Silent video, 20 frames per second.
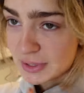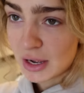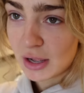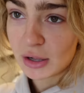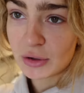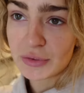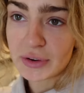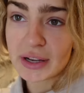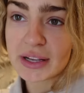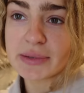all
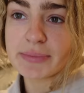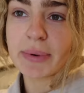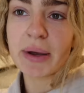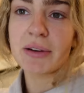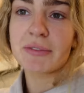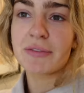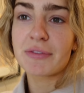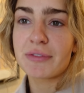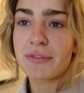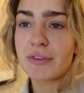over his
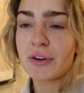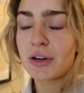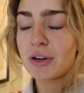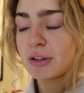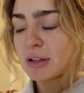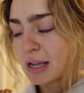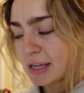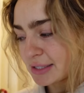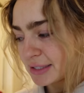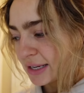butt
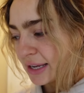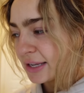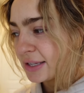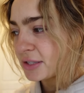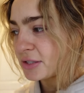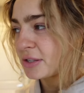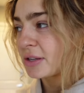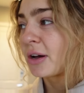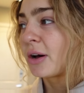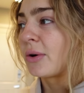fur last
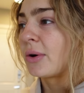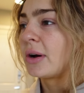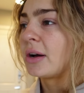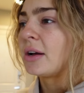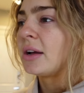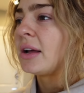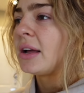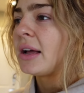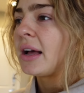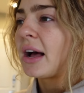night, so
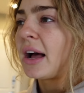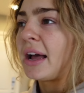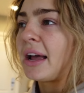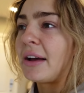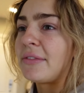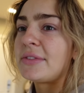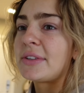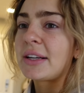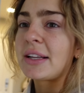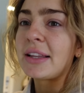I
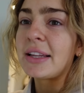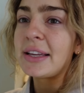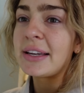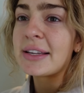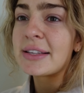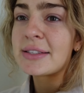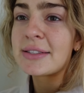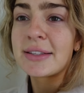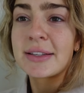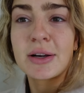have to clean
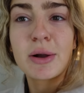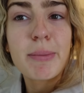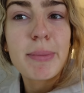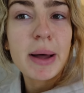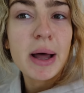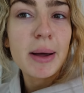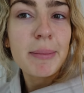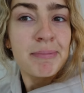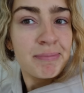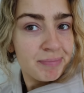his little
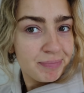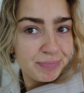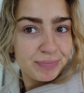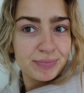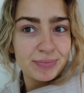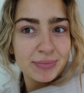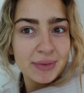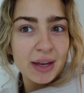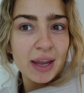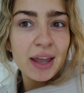bum.
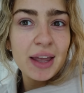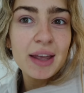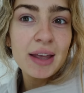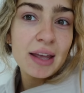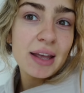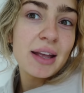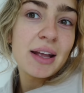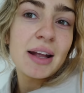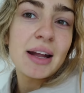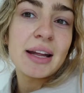
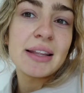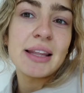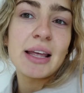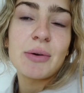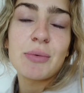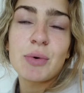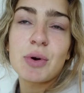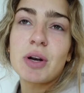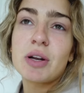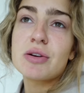And
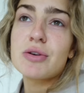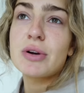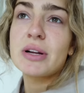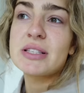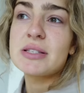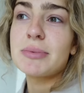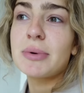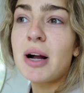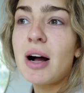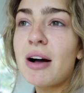then we're gonna go
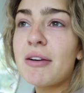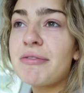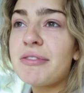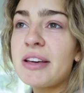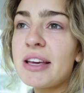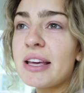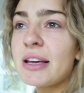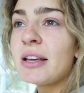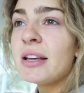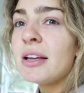get some
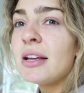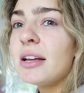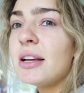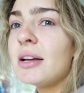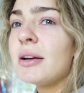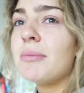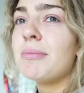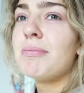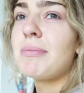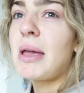coffee
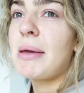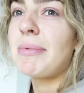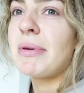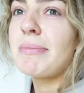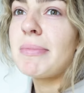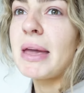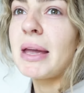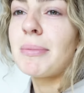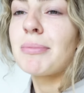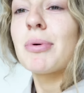maybe
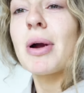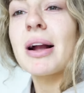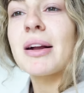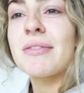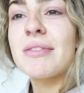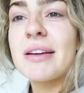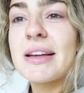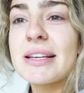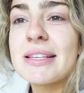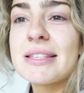make
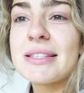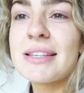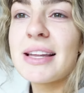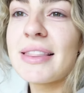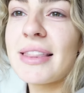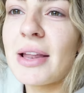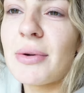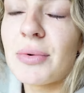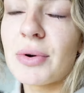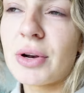breakfast,
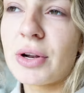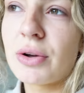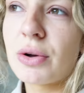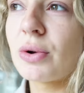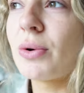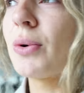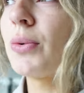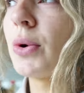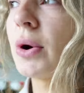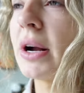and then we're gonna go
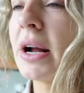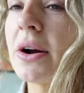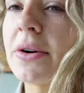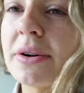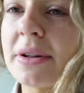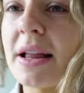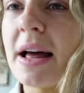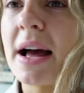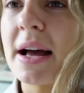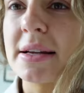to a workout
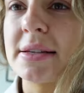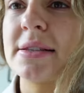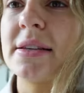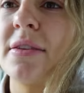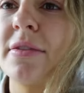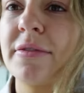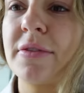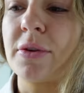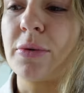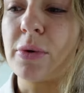class
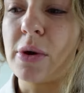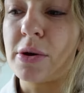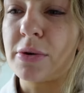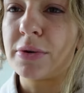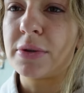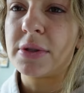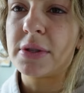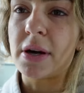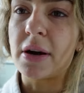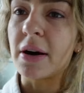if the
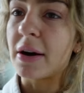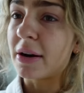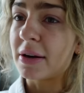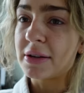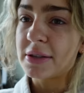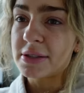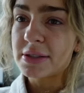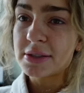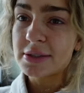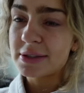roads
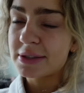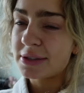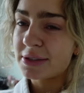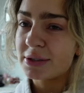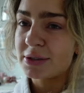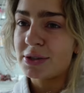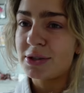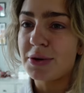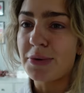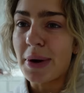aren't
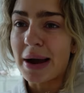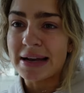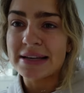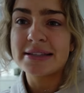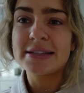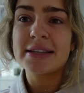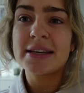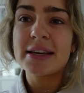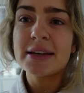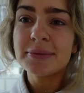too
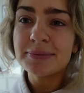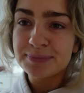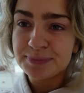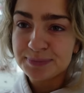icy.